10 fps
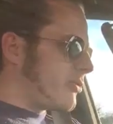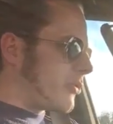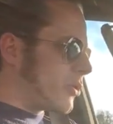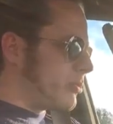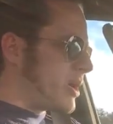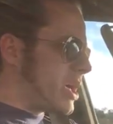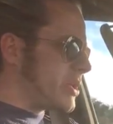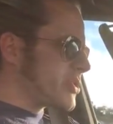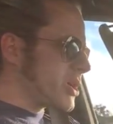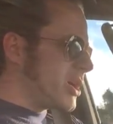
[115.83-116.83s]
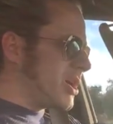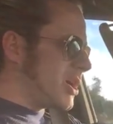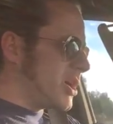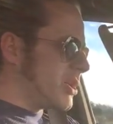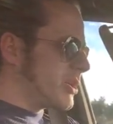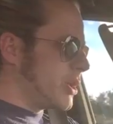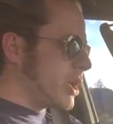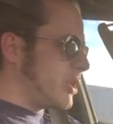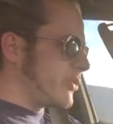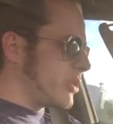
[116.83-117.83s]
for bench, and it
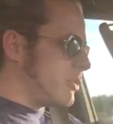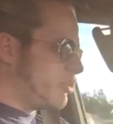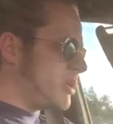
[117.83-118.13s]
ends up